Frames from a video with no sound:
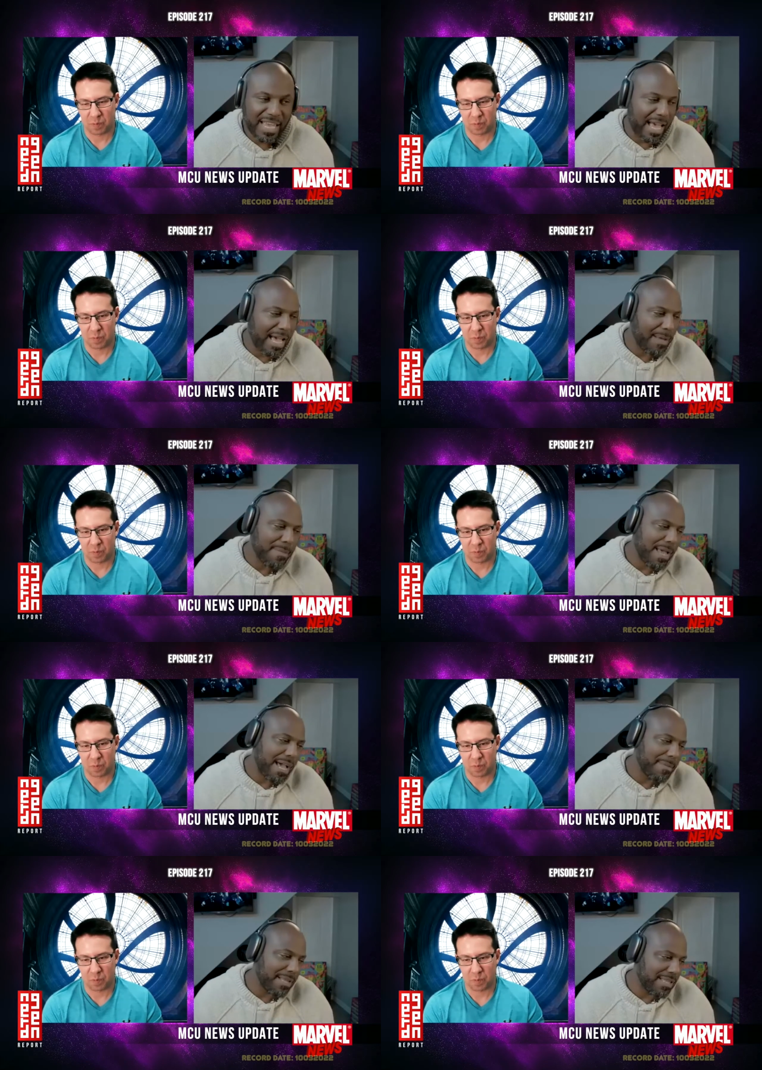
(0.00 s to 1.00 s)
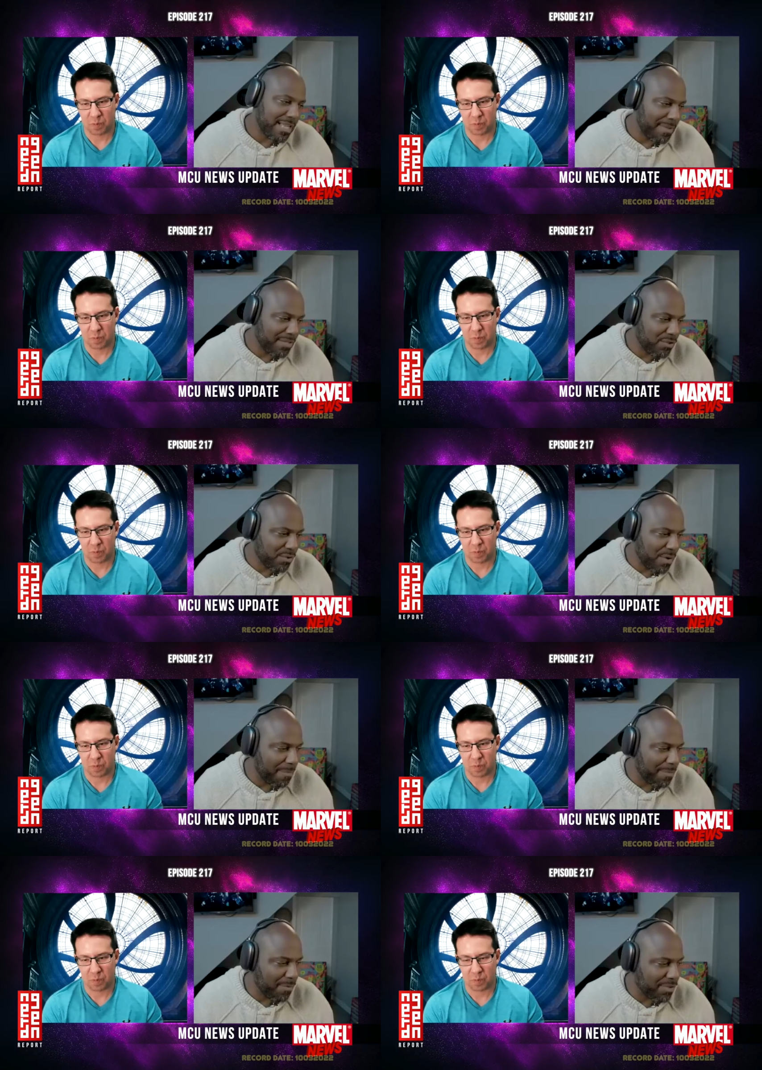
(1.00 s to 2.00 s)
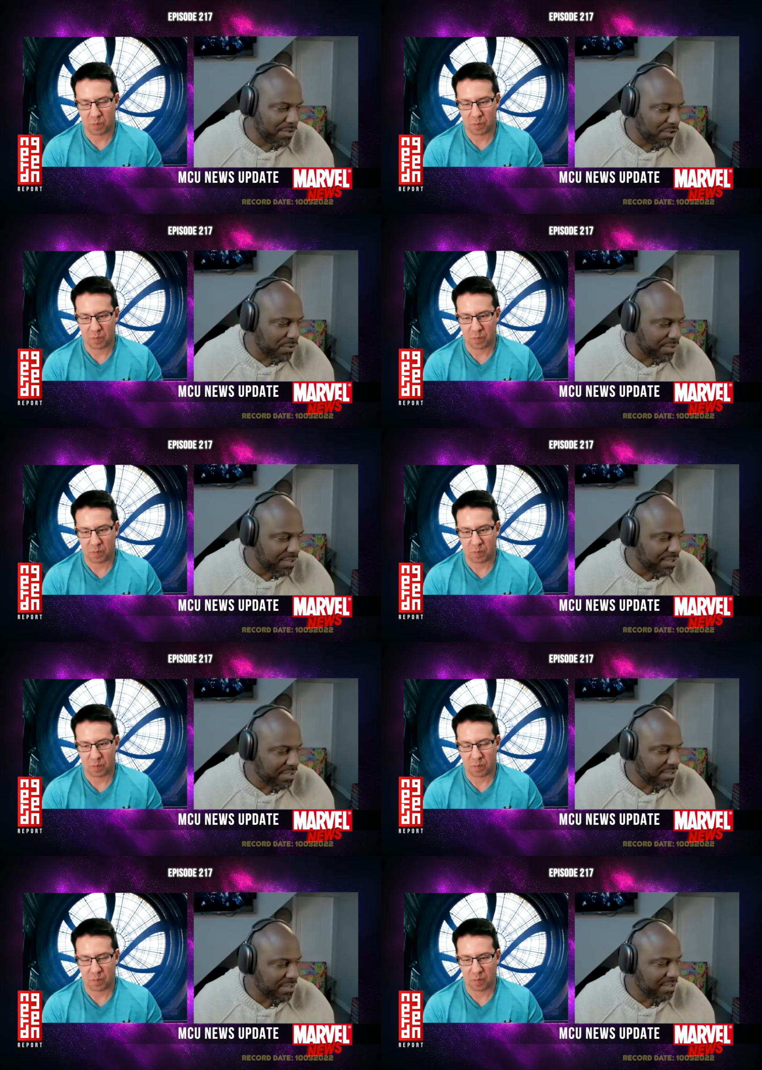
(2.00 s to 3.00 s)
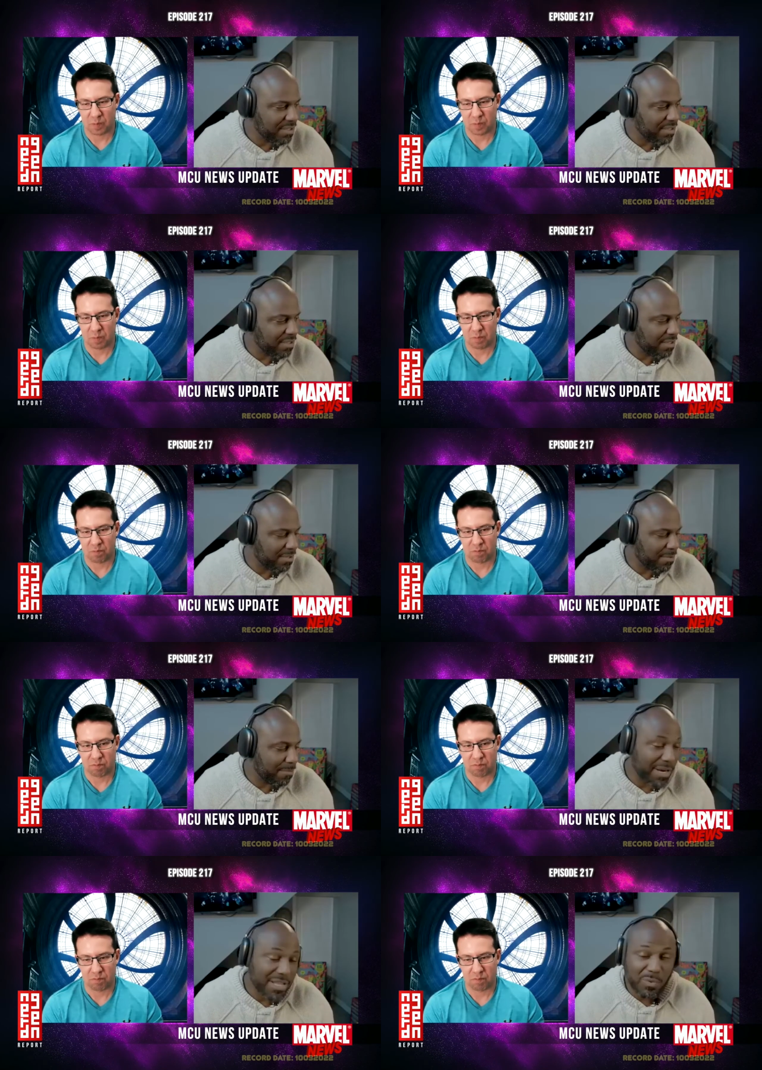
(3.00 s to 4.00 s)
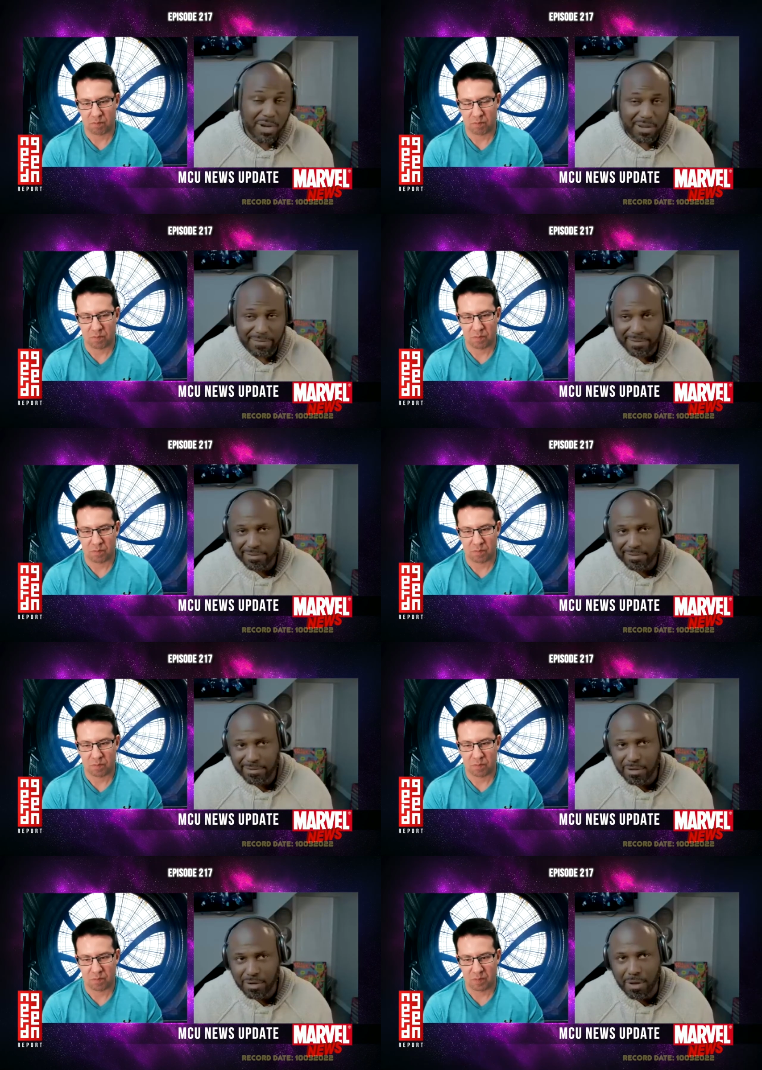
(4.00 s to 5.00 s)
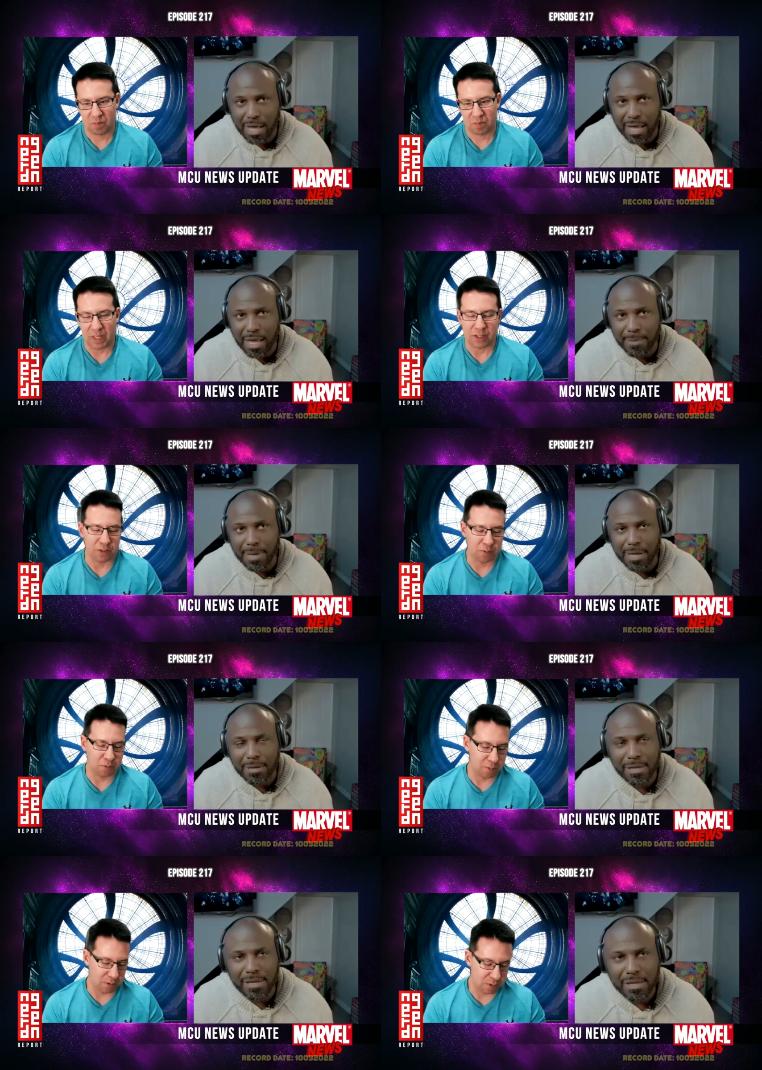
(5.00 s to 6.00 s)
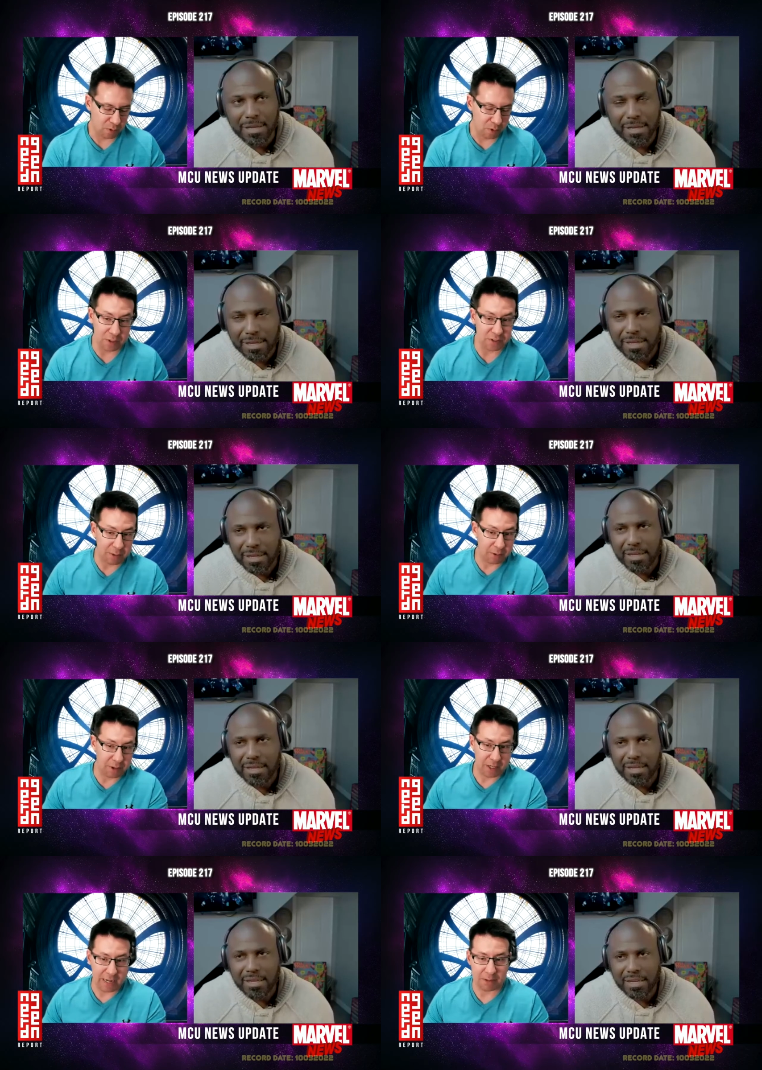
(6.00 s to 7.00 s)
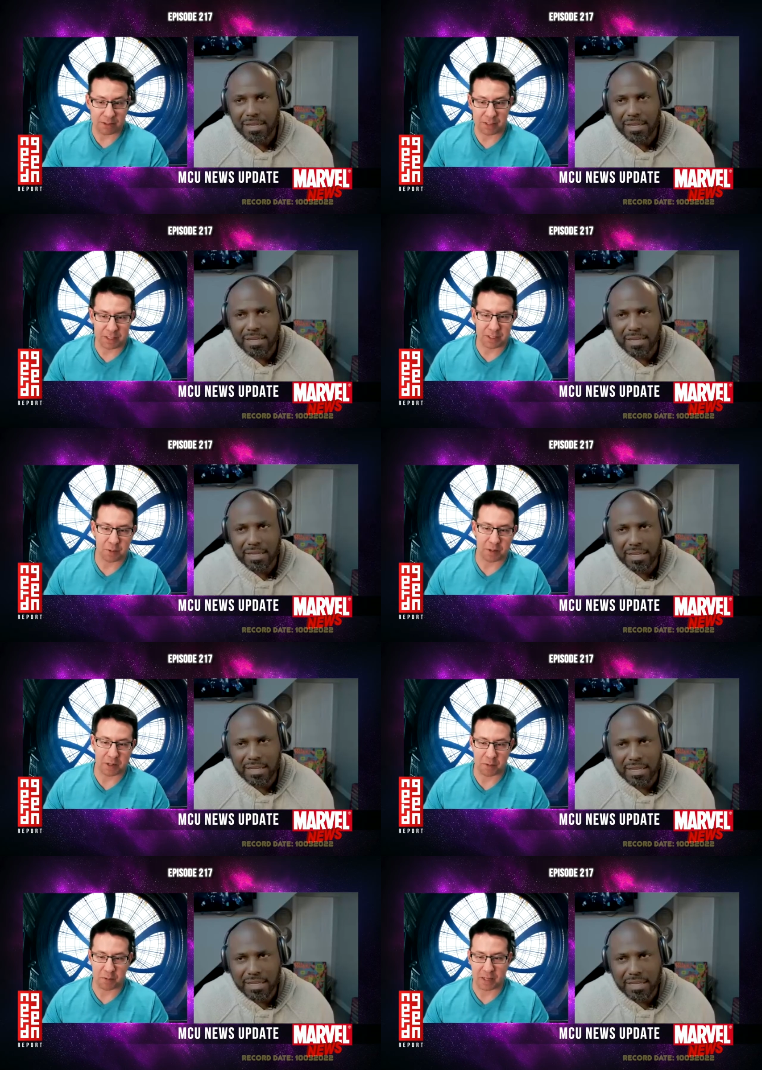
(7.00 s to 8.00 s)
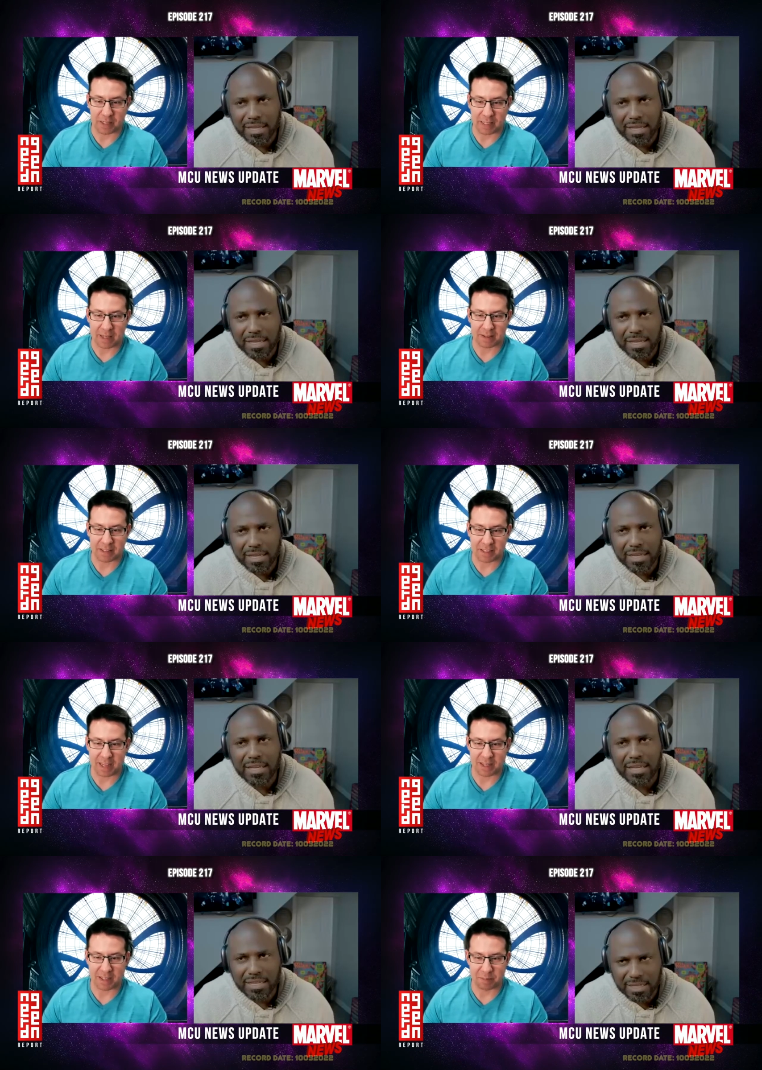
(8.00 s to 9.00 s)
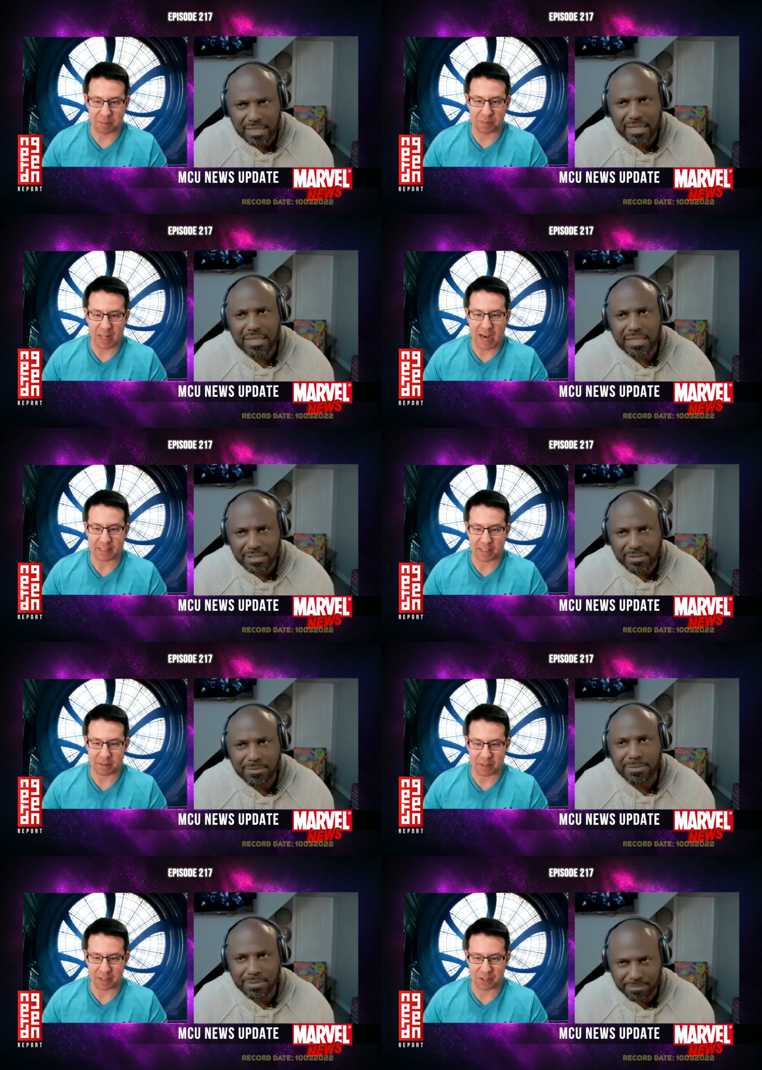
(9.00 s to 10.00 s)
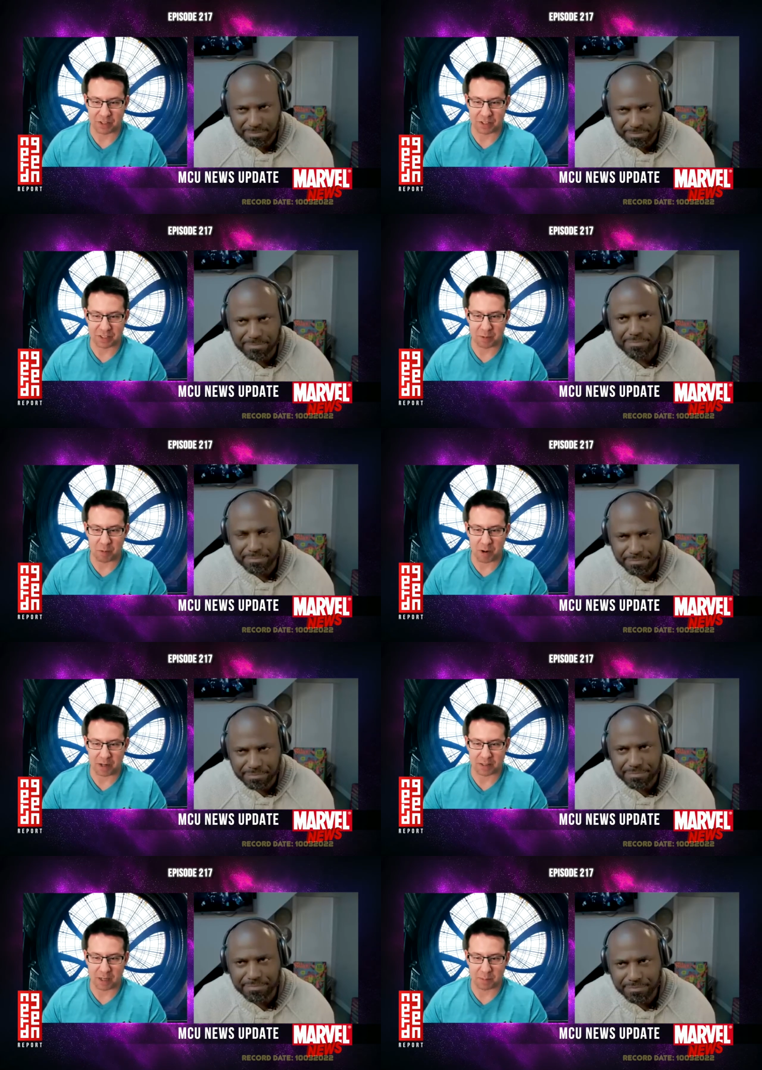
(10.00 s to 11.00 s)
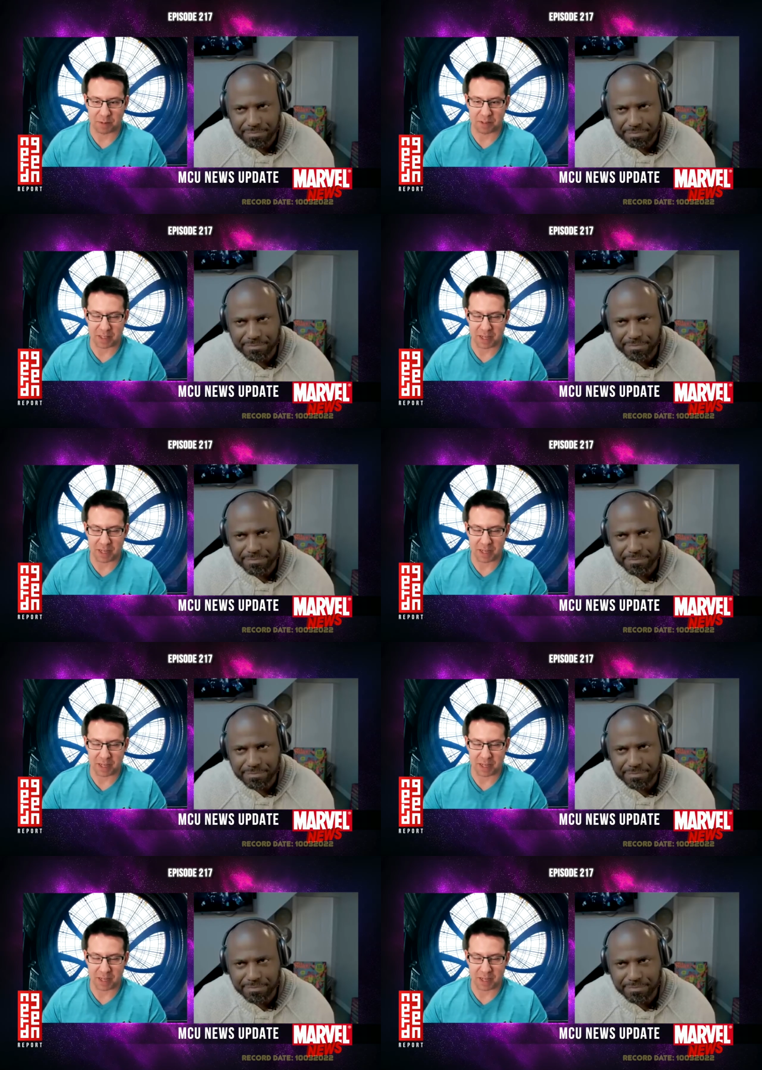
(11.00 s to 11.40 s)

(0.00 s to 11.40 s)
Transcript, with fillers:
Speaker 1: Yeah, I'm not. I'm not. I'm not too happy with the choice, uh, but it's whatever. You know, I,
Speaker 2: I'm. Yeah. So the rumor, the rumor is they were going to announce it at D twenty-three, and Kathleen Kennedy blocked it because she didn't want it to